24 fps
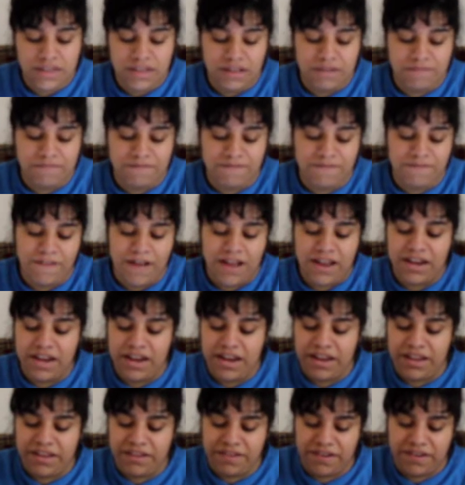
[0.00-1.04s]
I
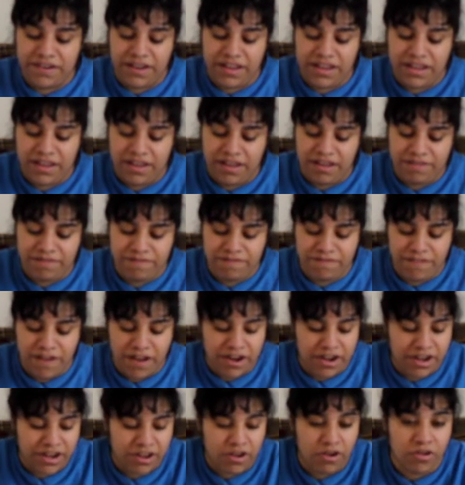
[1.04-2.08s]
finally did it. I
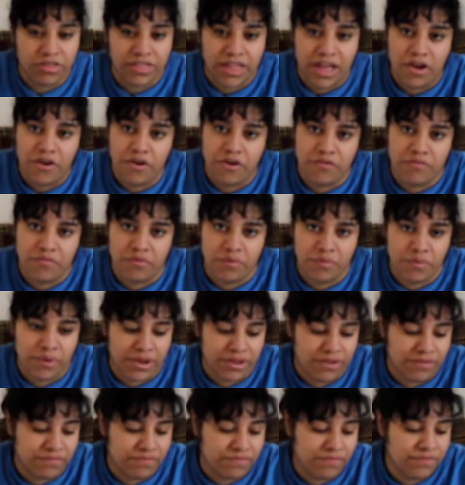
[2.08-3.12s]
finally got that over
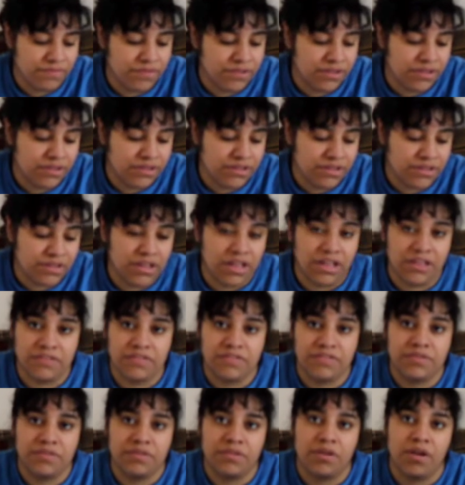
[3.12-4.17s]
with.
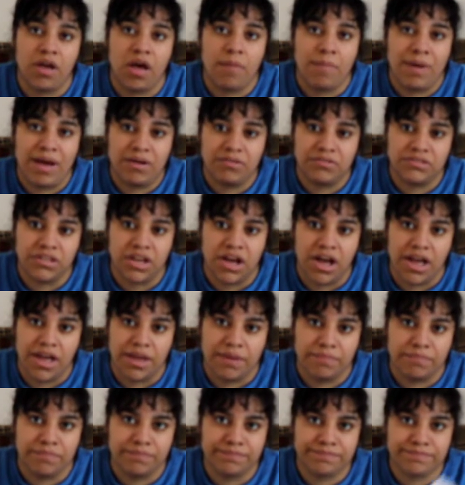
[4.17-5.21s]
It's about
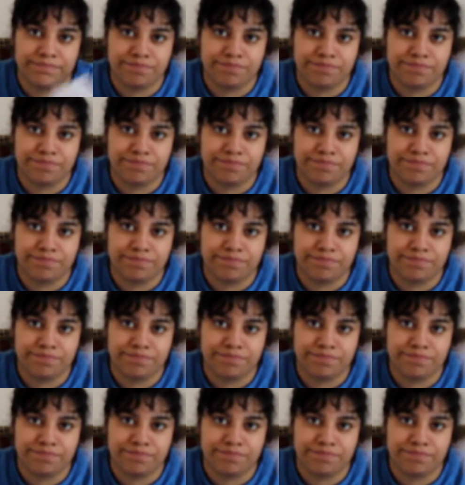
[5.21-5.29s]
time.